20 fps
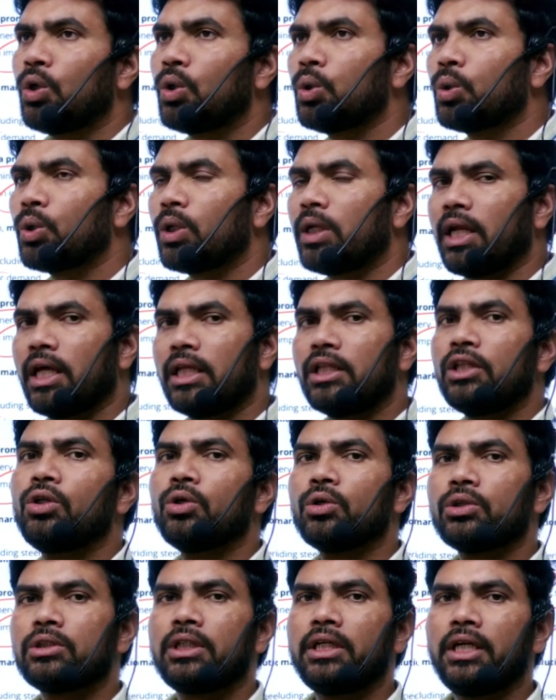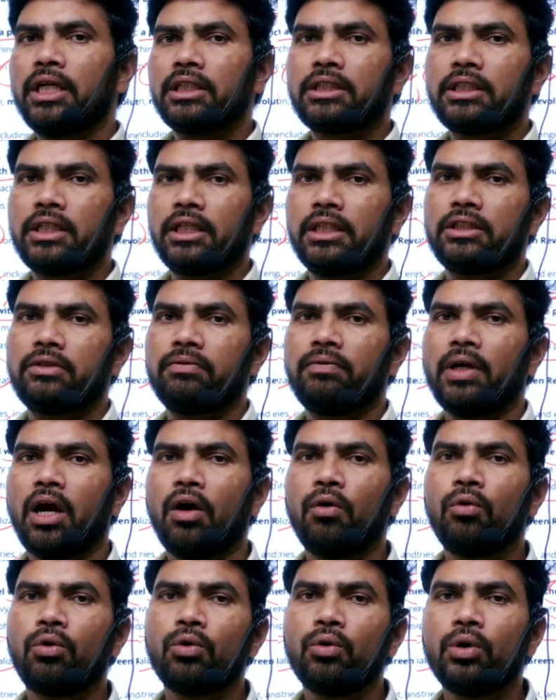to run those industries, we
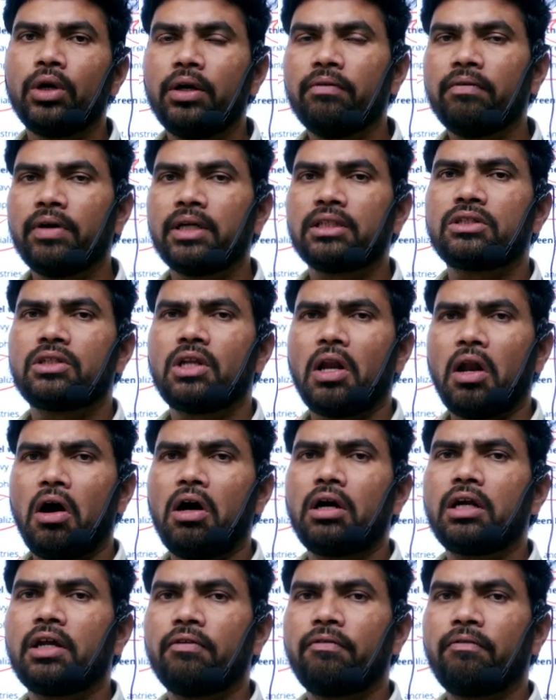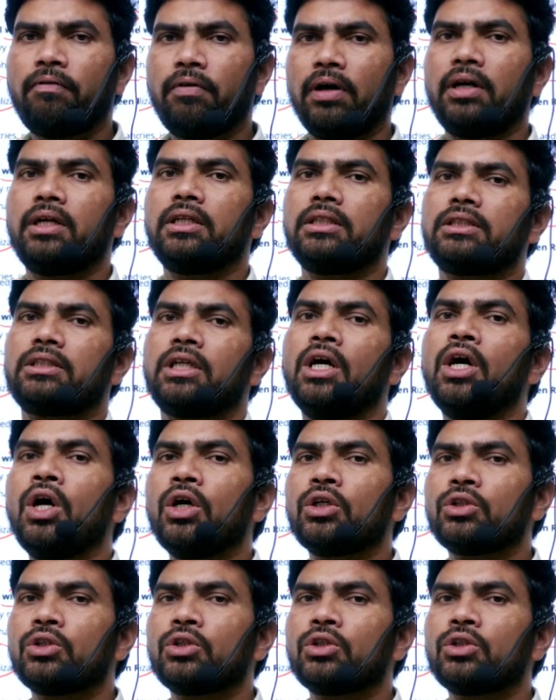have to invest a lot of funds